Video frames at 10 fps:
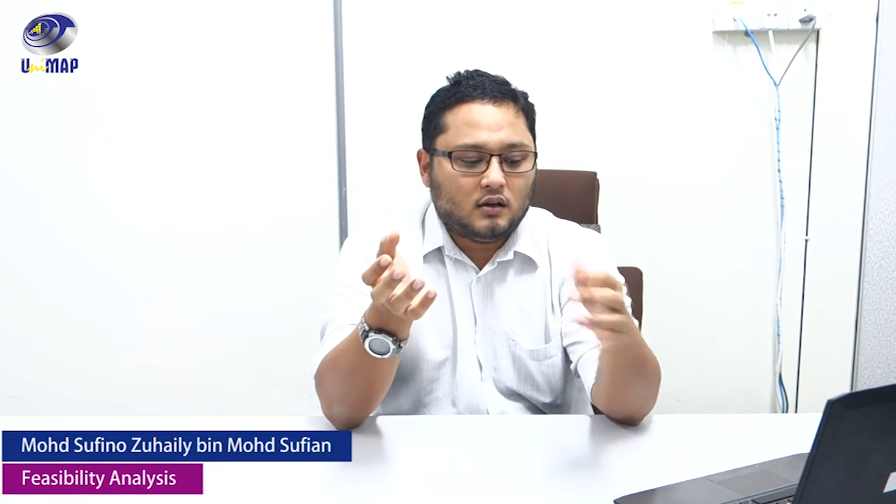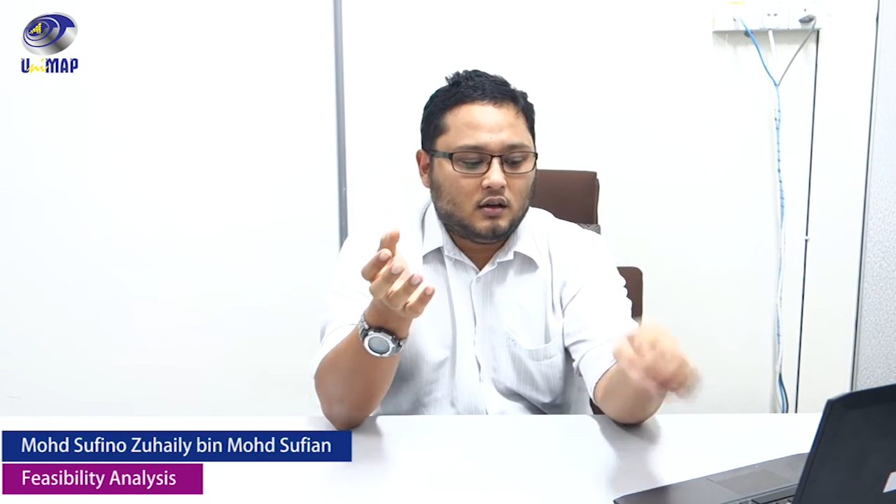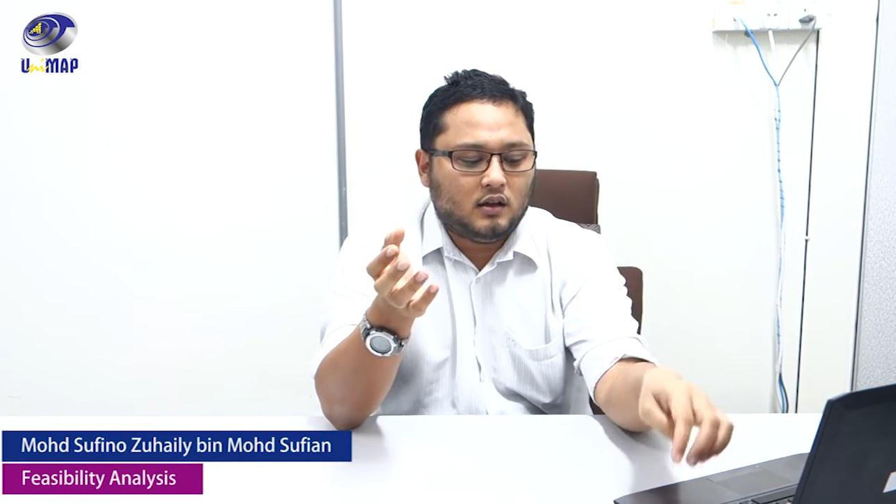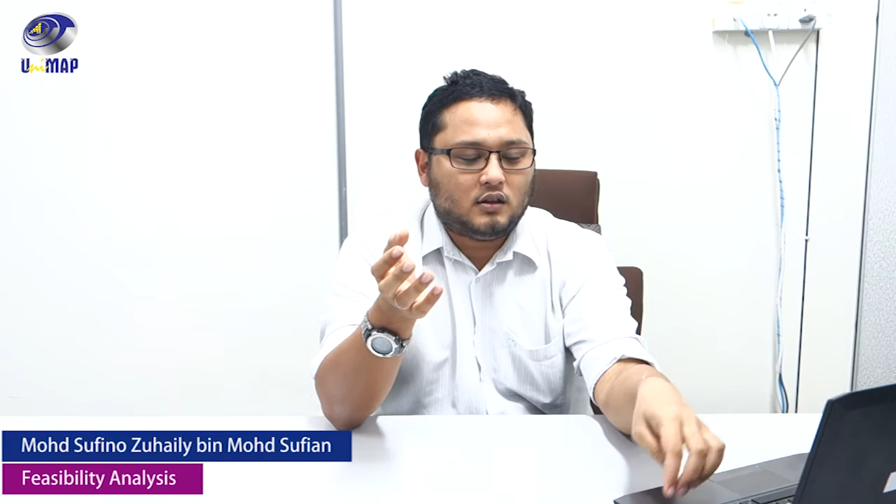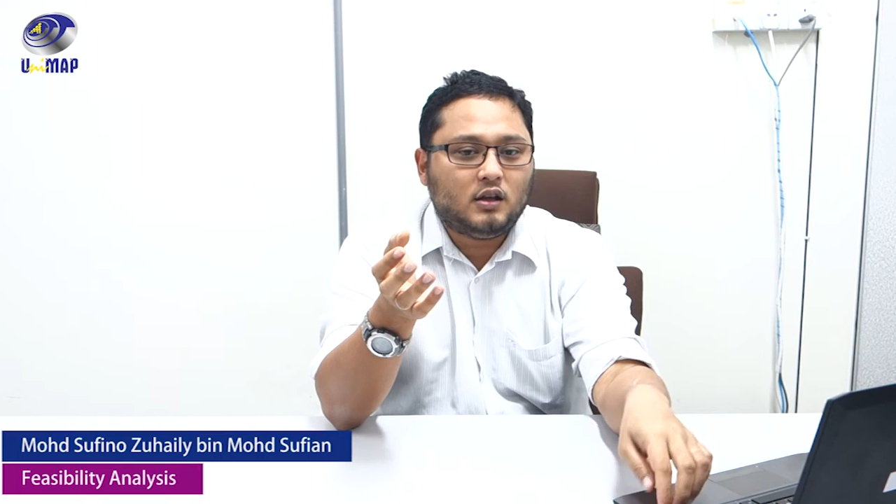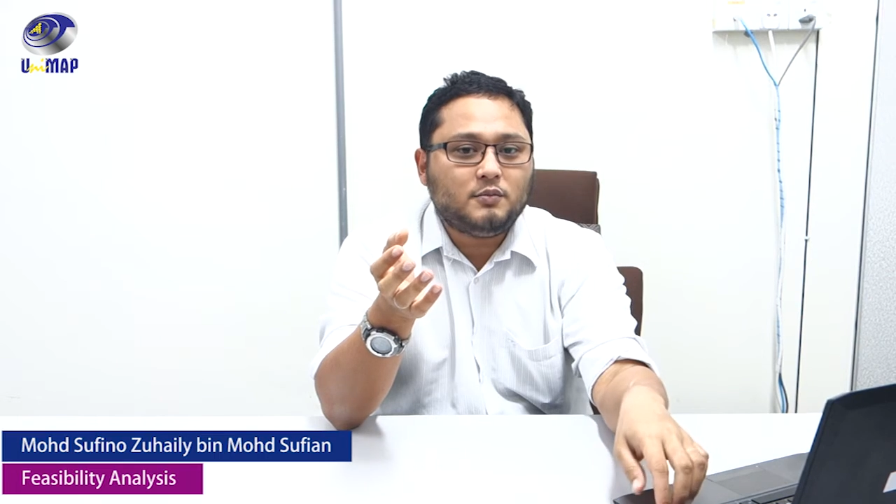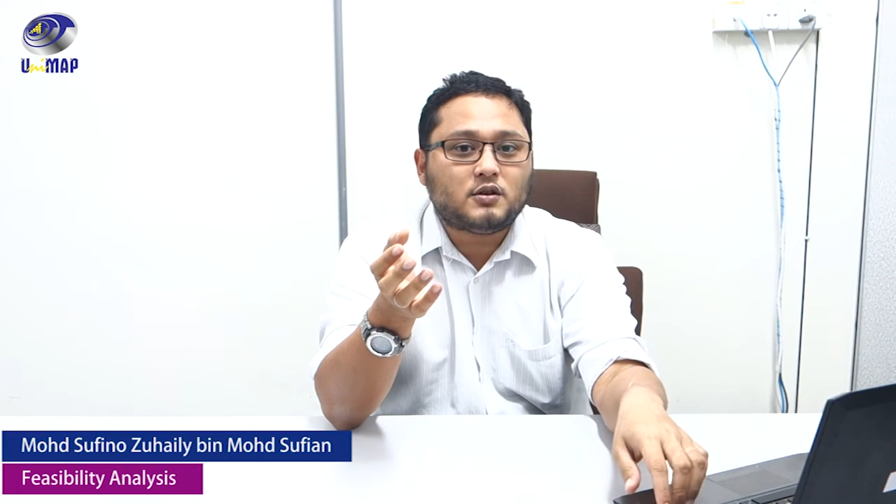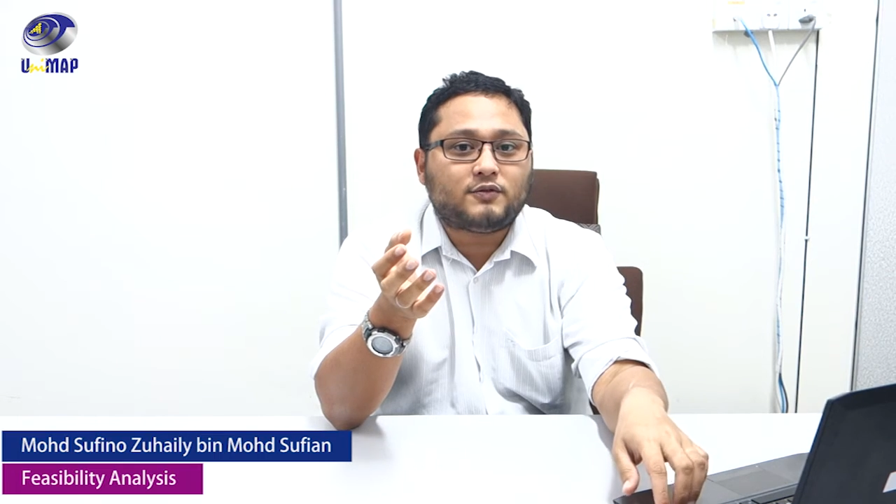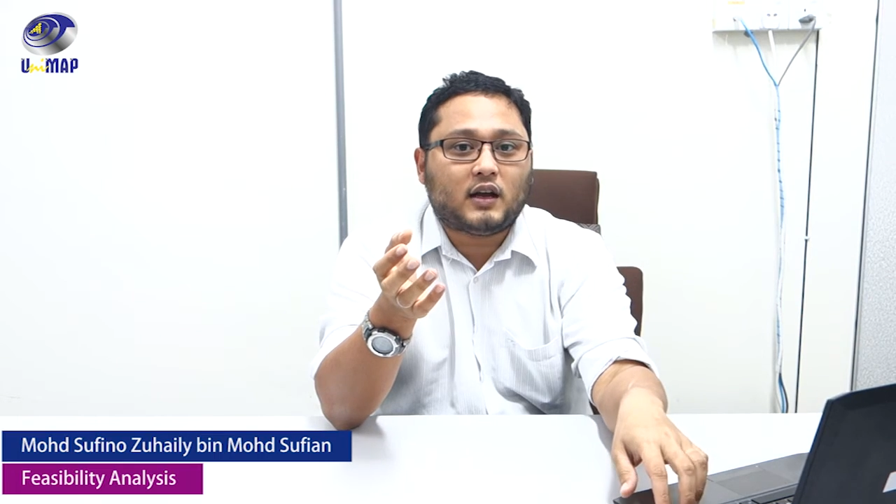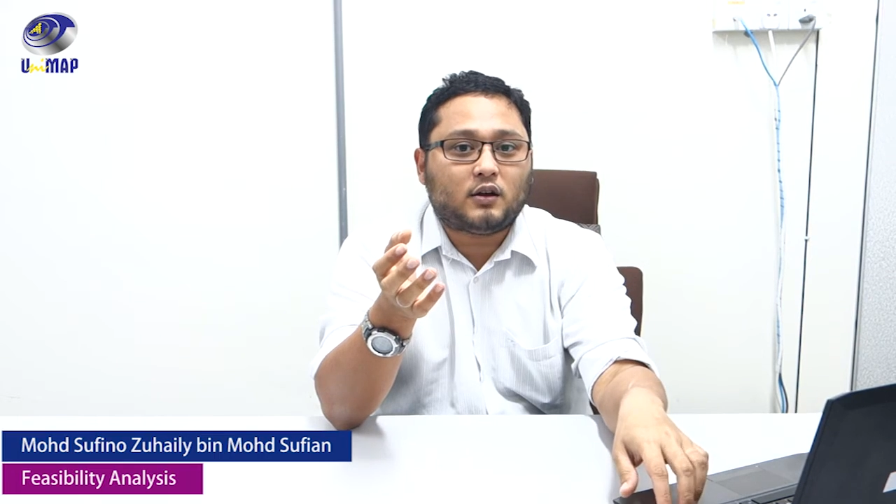In terms
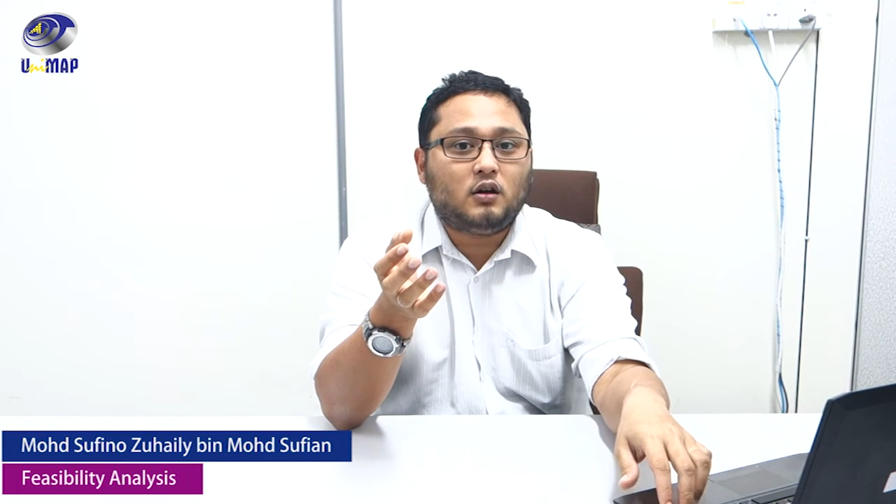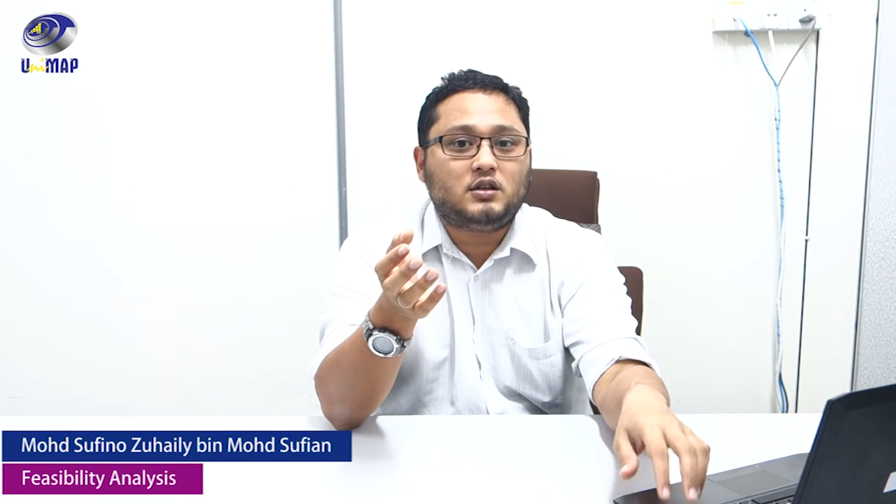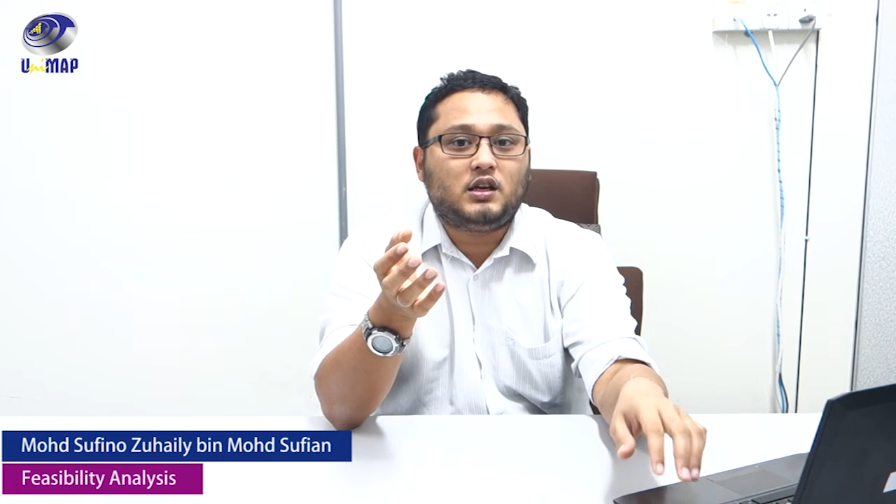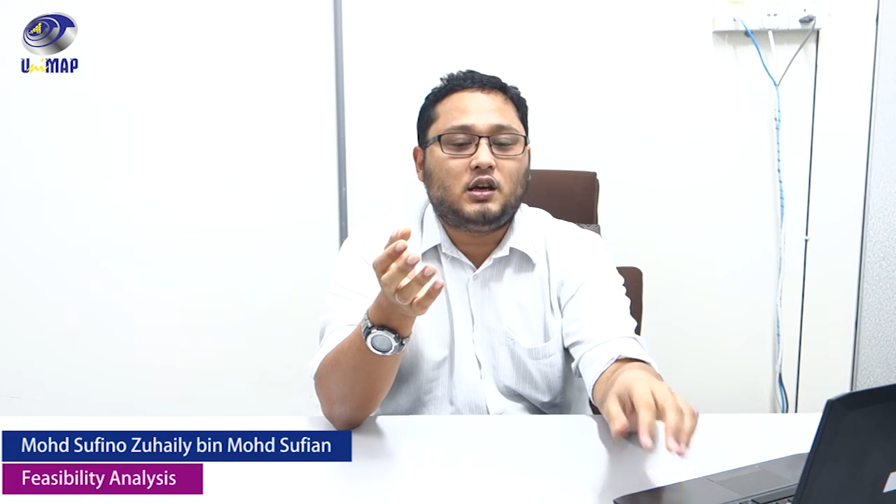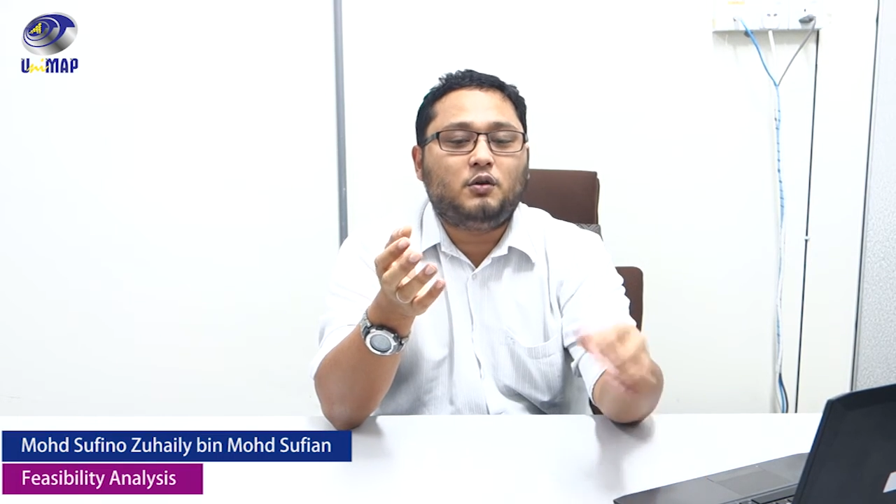of technology,